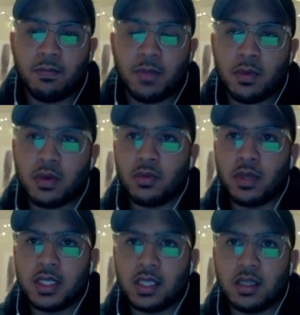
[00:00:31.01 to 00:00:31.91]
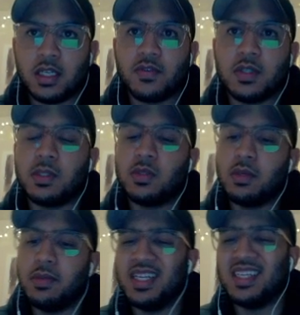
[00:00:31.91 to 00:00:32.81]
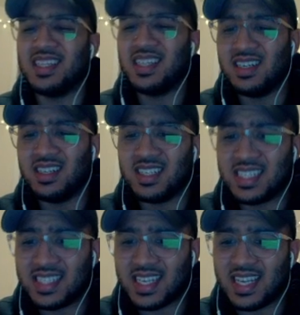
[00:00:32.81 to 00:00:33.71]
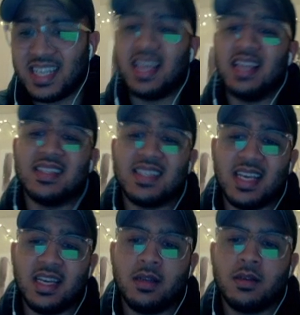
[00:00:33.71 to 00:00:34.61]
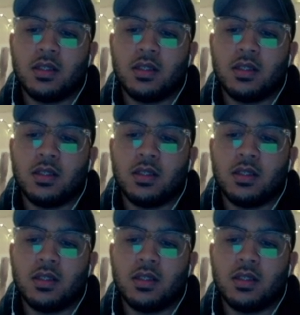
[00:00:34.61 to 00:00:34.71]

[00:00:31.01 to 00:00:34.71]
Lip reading: people could really tell the difference between being insane and sane.